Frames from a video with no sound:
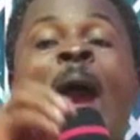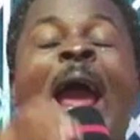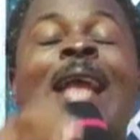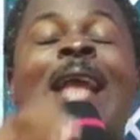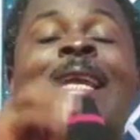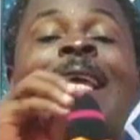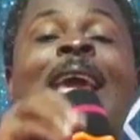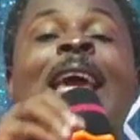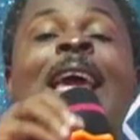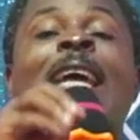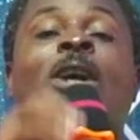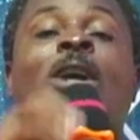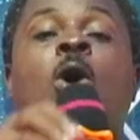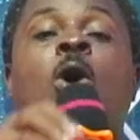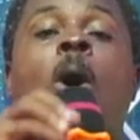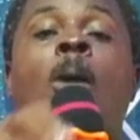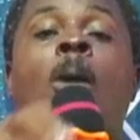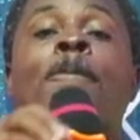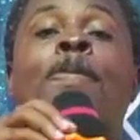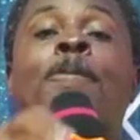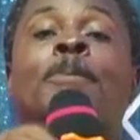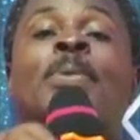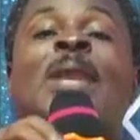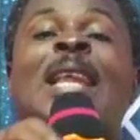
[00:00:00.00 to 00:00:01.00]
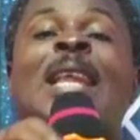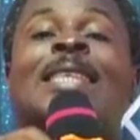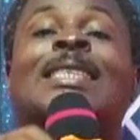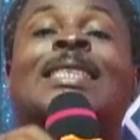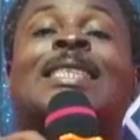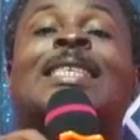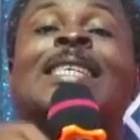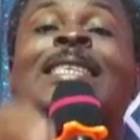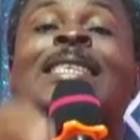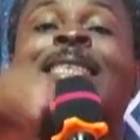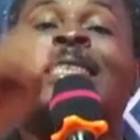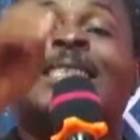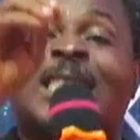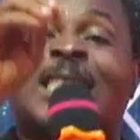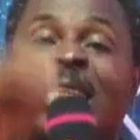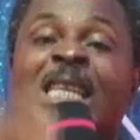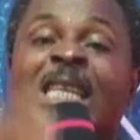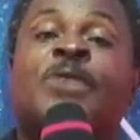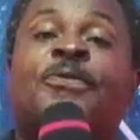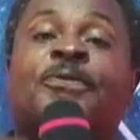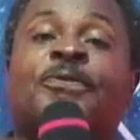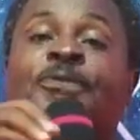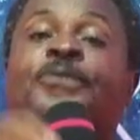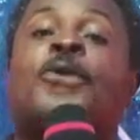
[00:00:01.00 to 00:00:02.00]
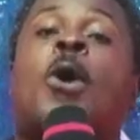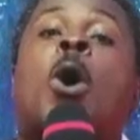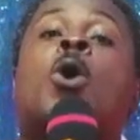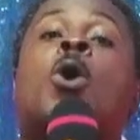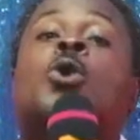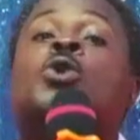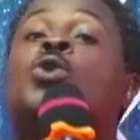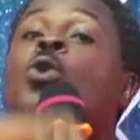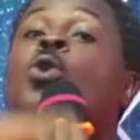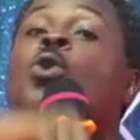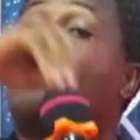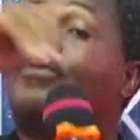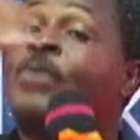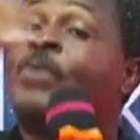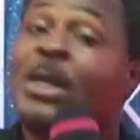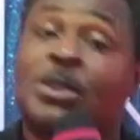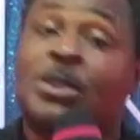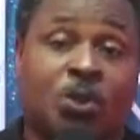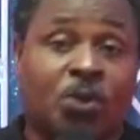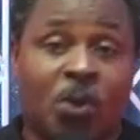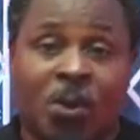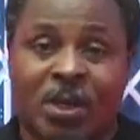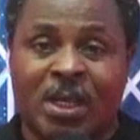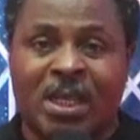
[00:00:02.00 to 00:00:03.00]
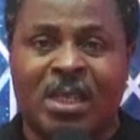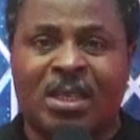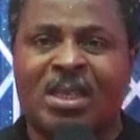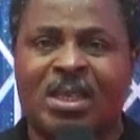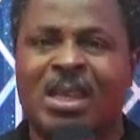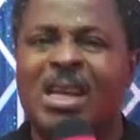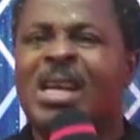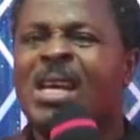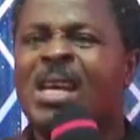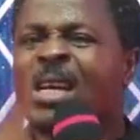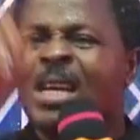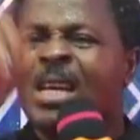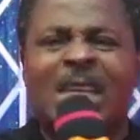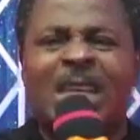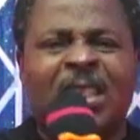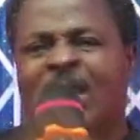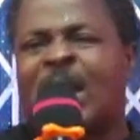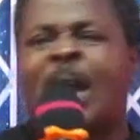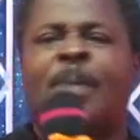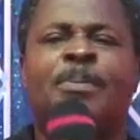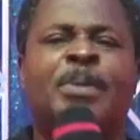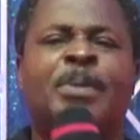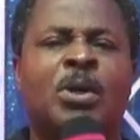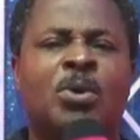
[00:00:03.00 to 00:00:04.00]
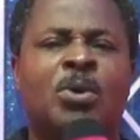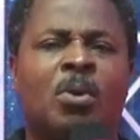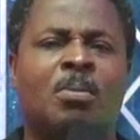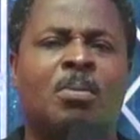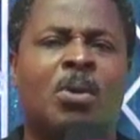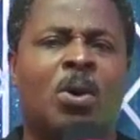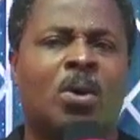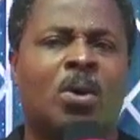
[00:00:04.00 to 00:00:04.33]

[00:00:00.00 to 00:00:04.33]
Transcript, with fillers: he completes this threefold overturning, it shall be no more.